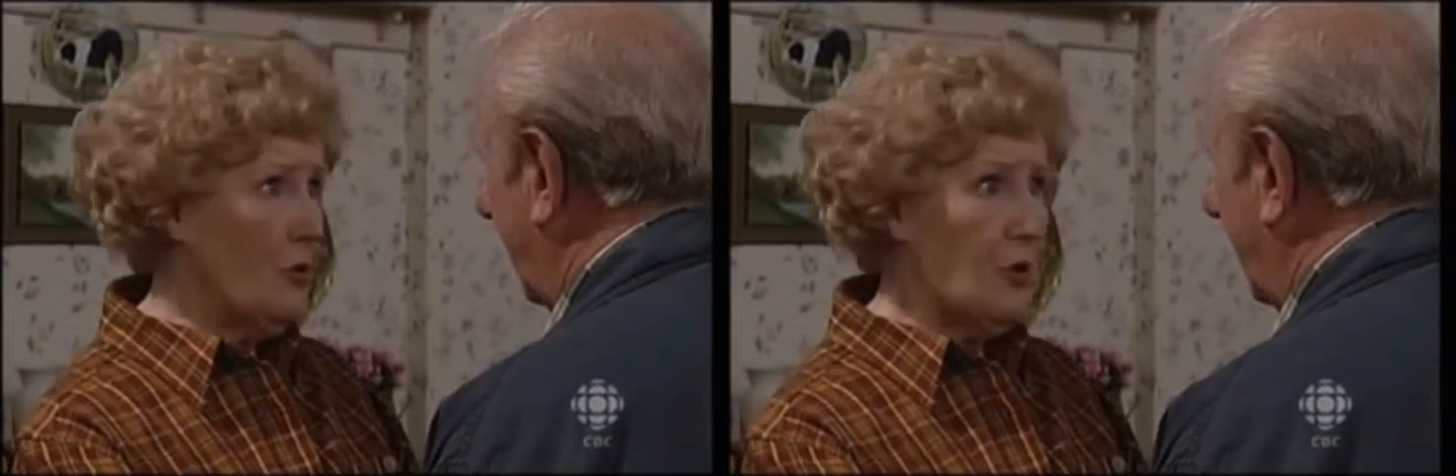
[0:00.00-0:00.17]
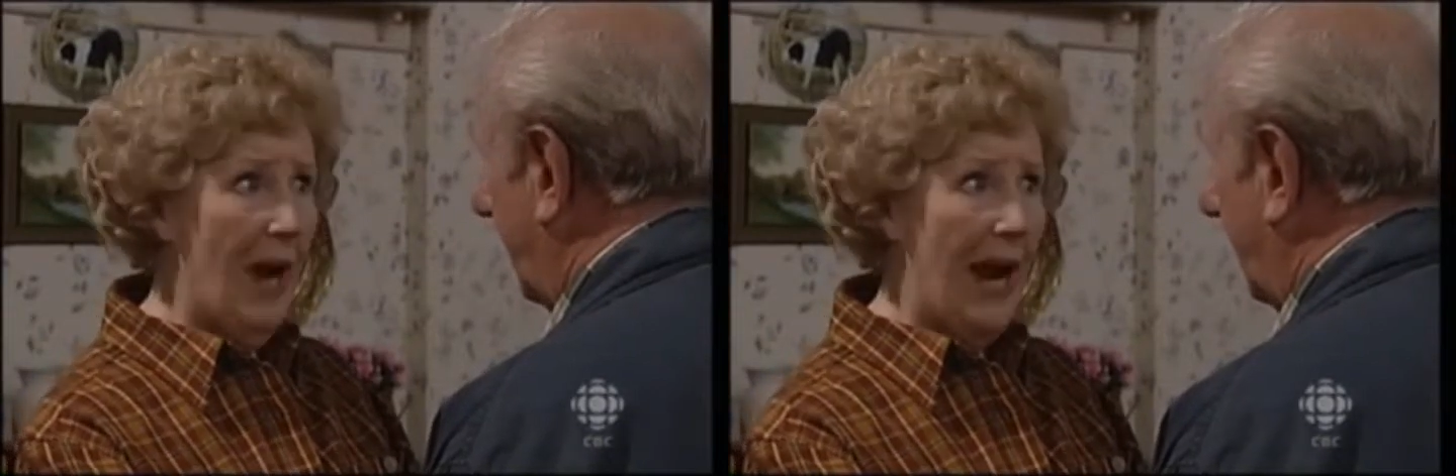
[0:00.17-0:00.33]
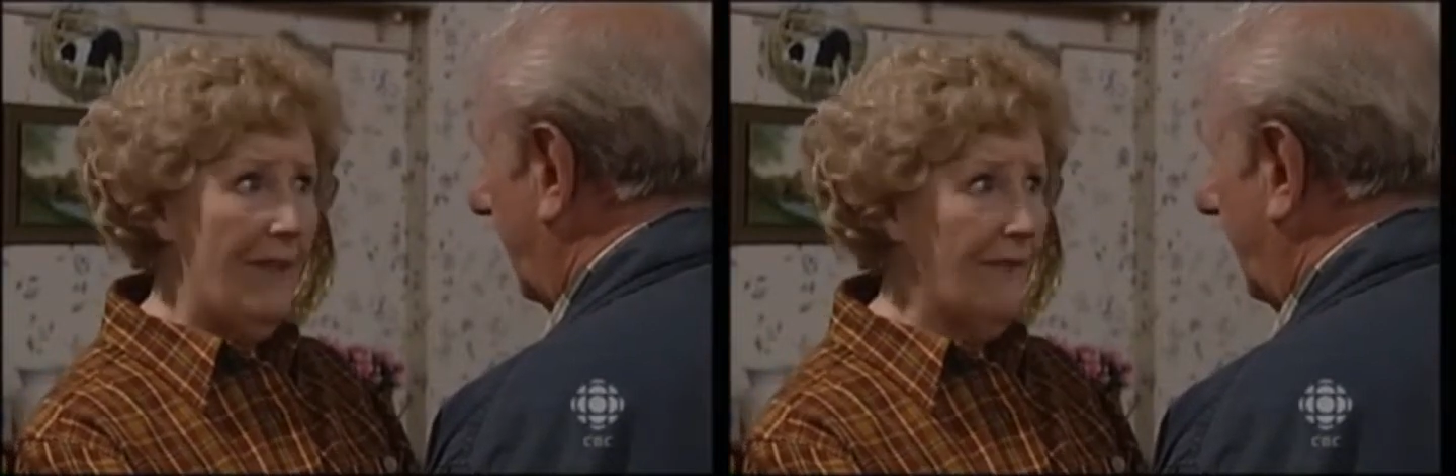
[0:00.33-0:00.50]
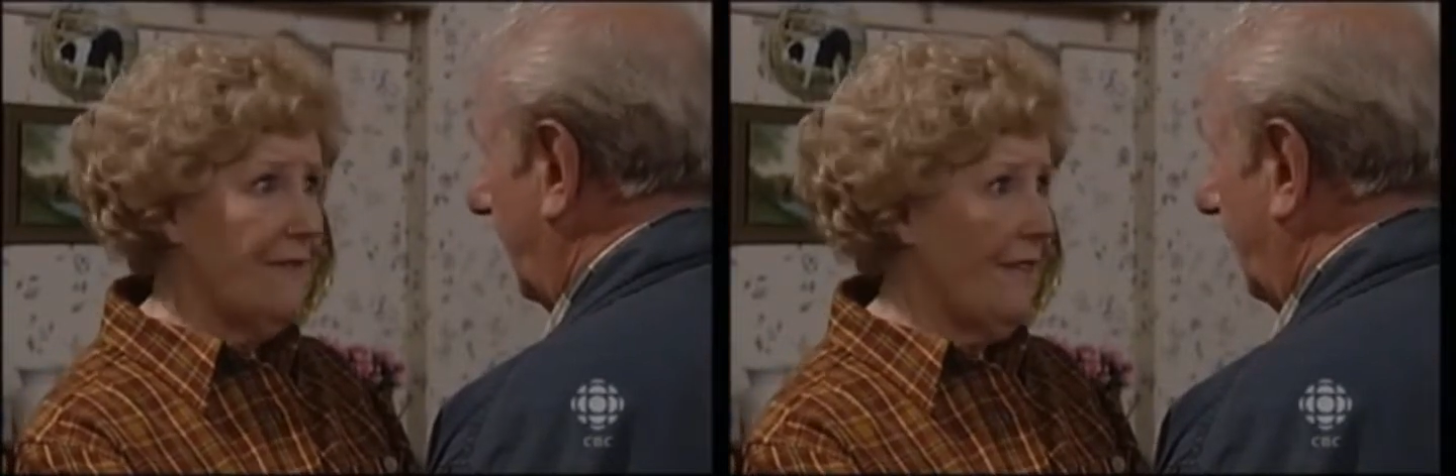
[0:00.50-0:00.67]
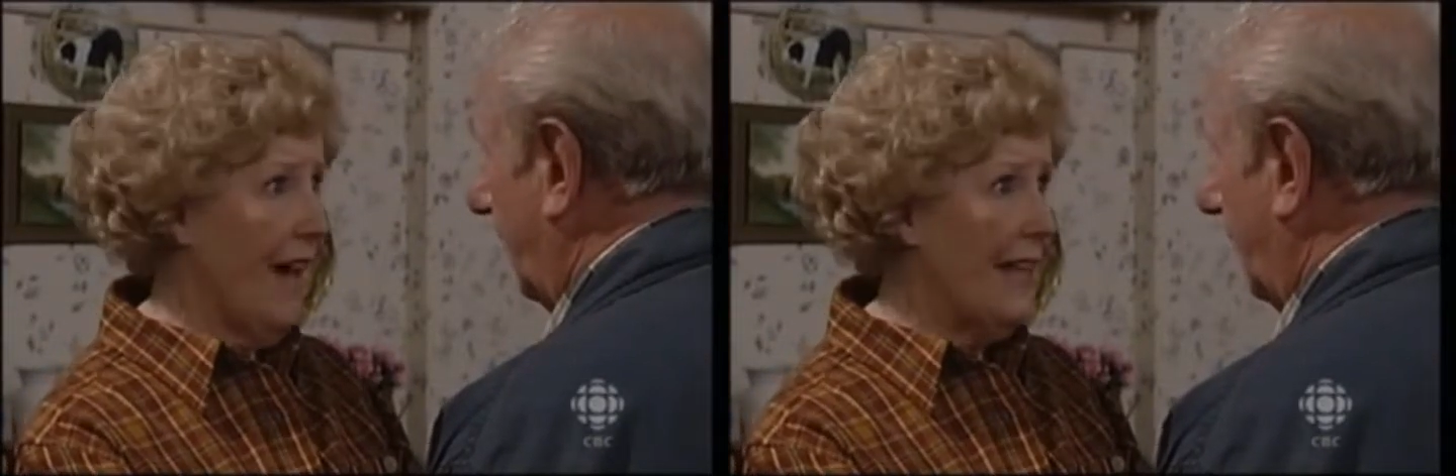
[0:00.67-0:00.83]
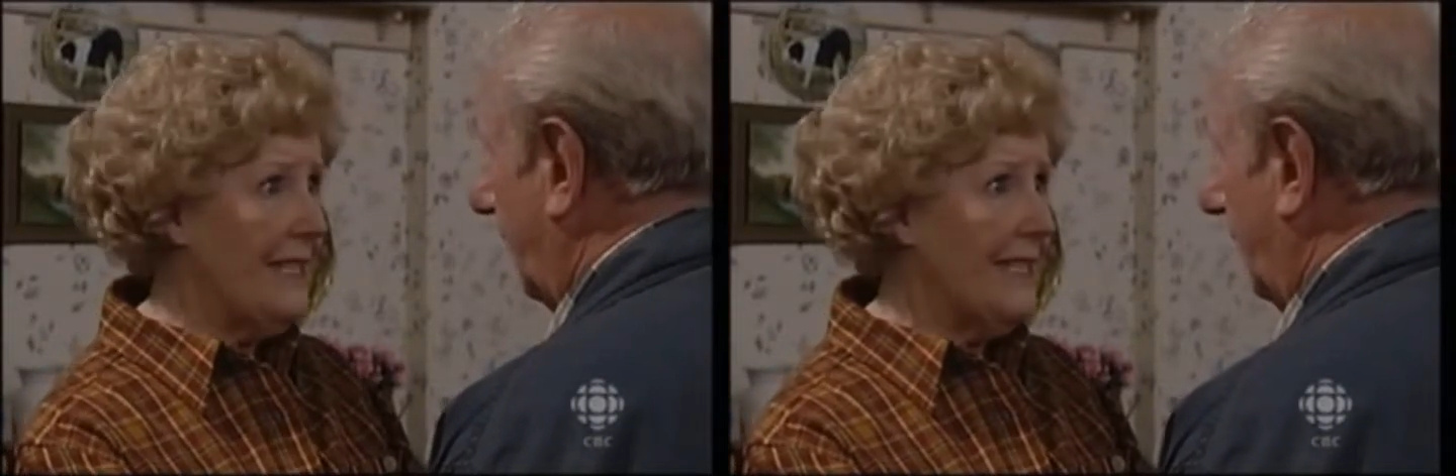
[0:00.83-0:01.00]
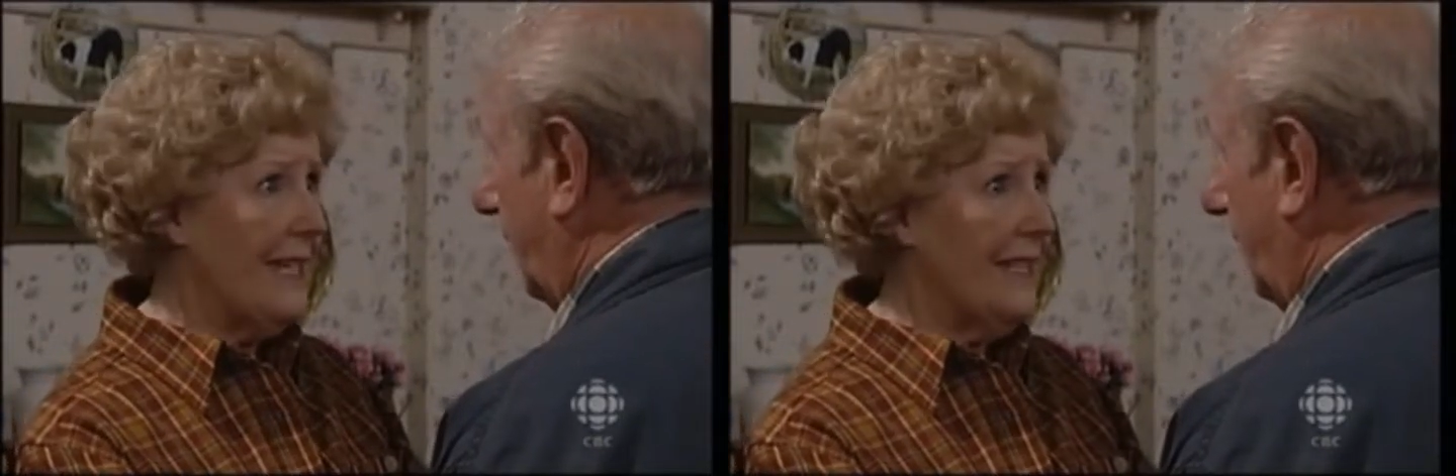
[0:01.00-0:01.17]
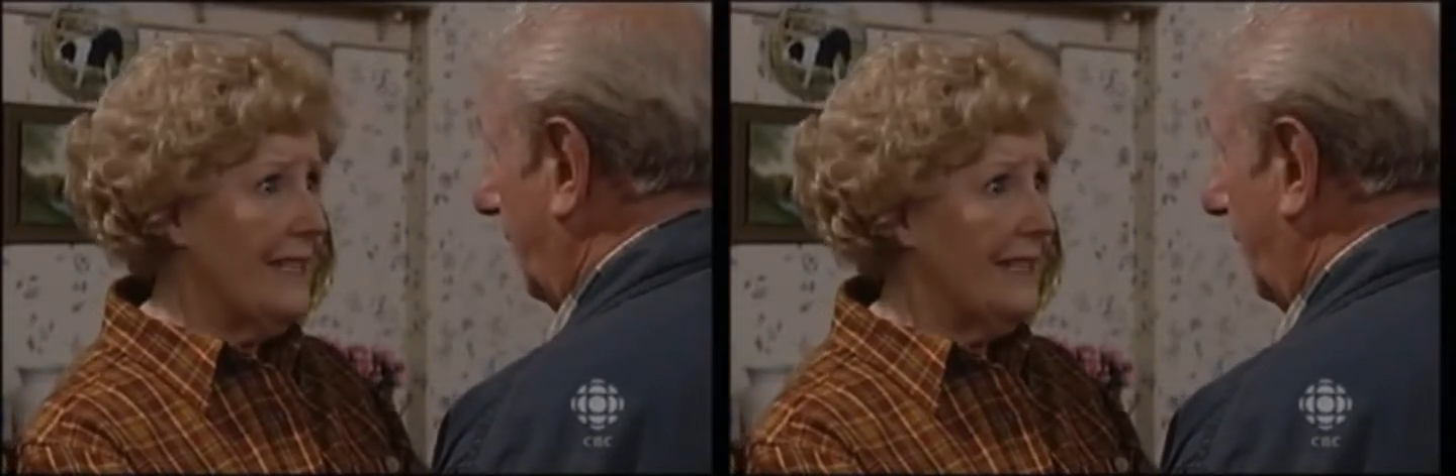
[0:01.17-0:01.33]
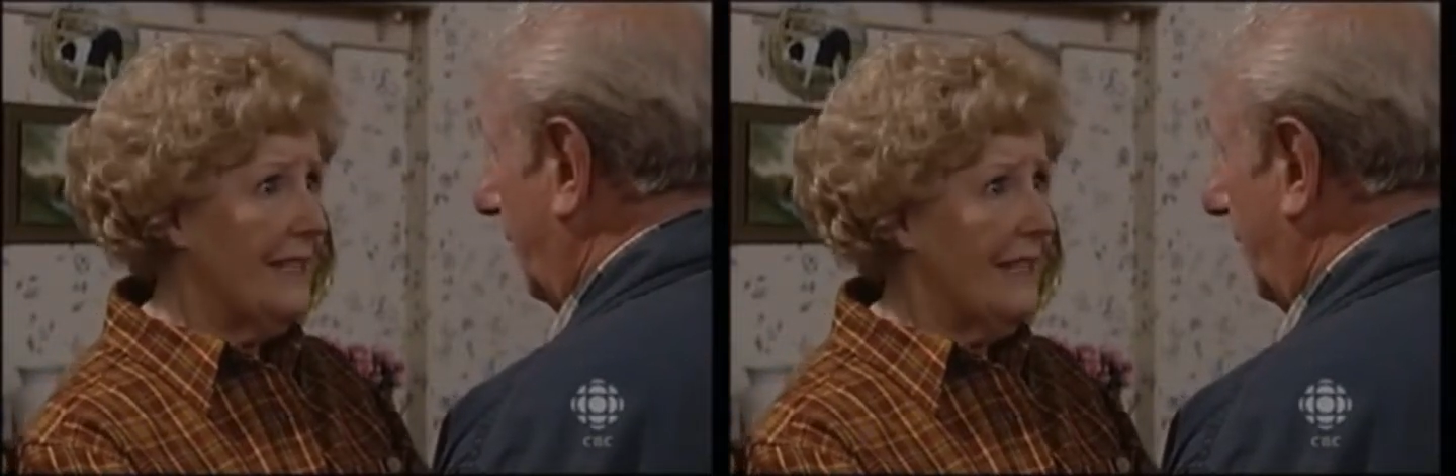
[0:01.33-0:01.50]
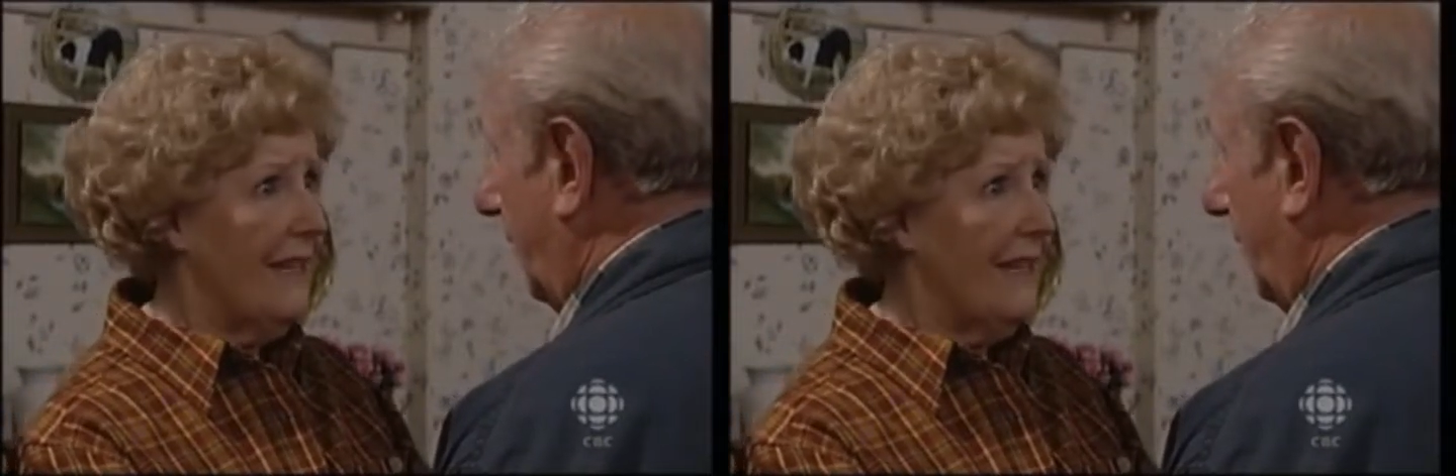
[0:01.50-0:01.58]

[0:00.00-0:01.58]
try and fight it.